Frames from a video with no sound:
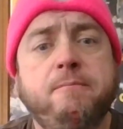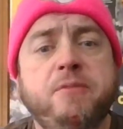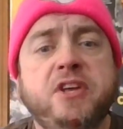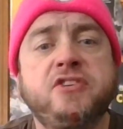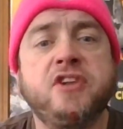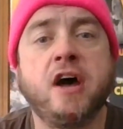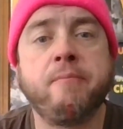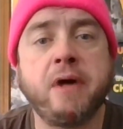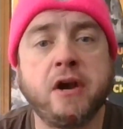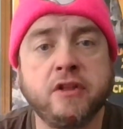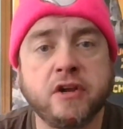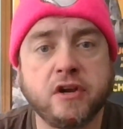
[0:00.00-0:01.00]
He's not
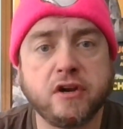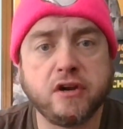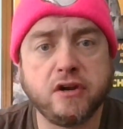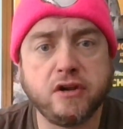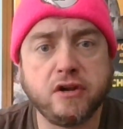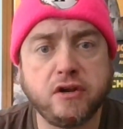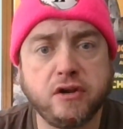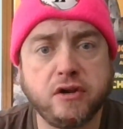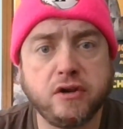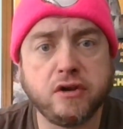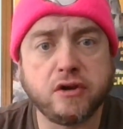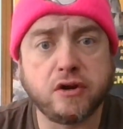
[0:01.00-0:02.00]
better than
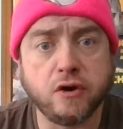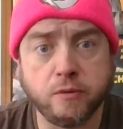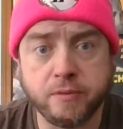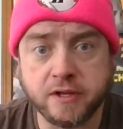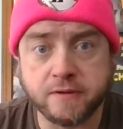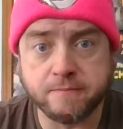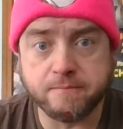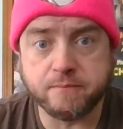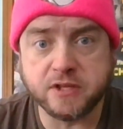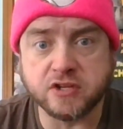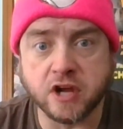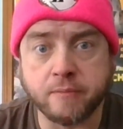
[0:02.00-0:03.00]
Kobe.
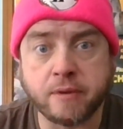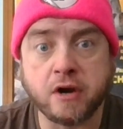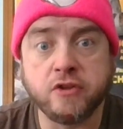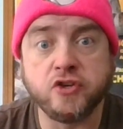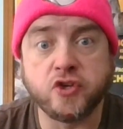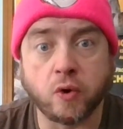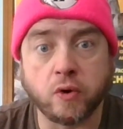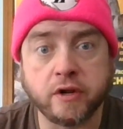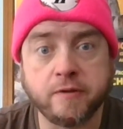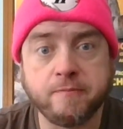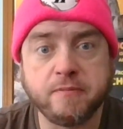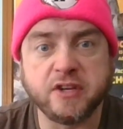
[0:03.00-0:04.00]
He's not better than Jordan.
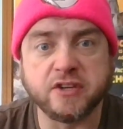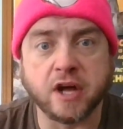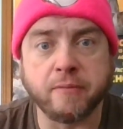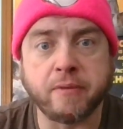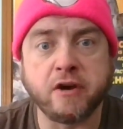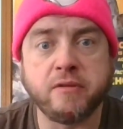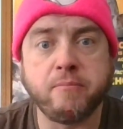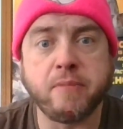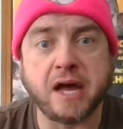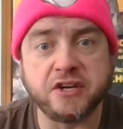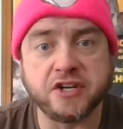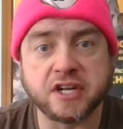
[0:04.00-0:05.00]
He's not better than
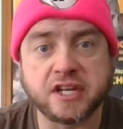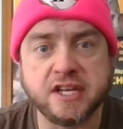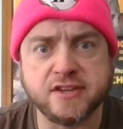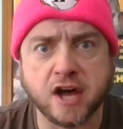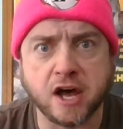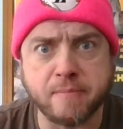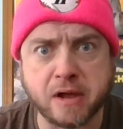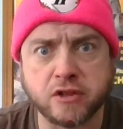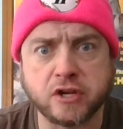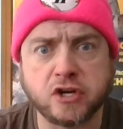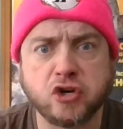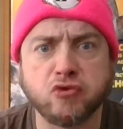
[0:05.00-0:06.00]
Magic. He's not better
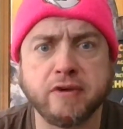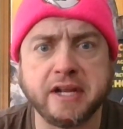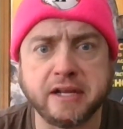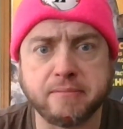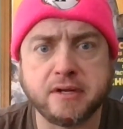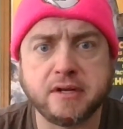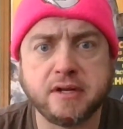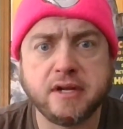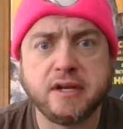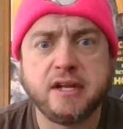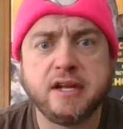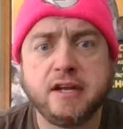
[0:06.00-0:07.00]
than Kareem.
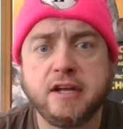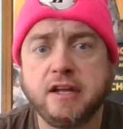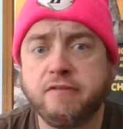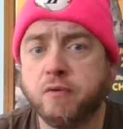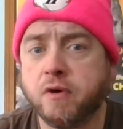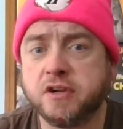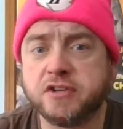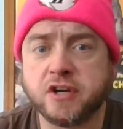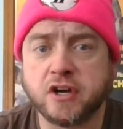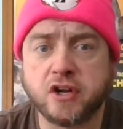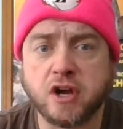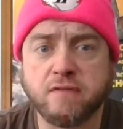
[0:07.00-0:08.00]
If you want to start
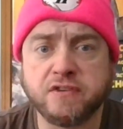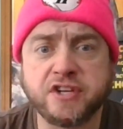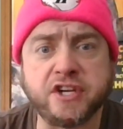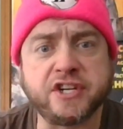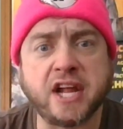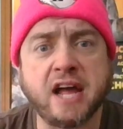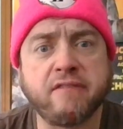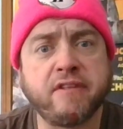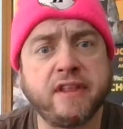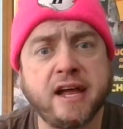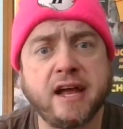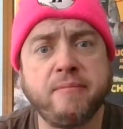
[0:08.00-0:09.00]
a conversation after
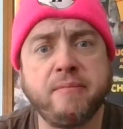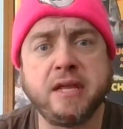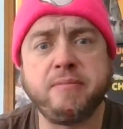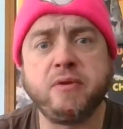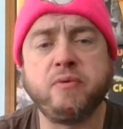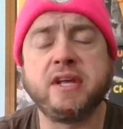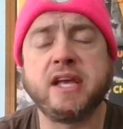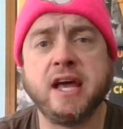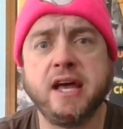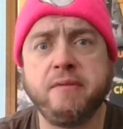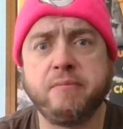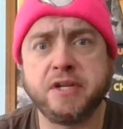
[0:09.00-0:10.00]
that, maybe we
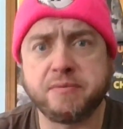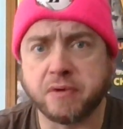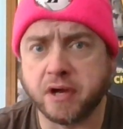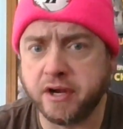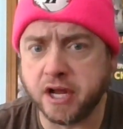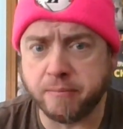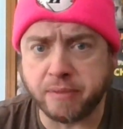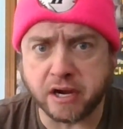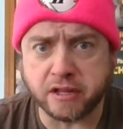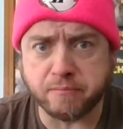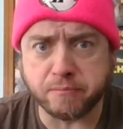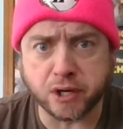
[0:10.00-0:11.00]
can, but he's probably not better
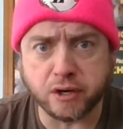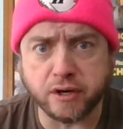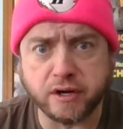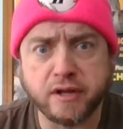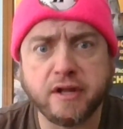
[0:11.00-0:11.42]
than Bird.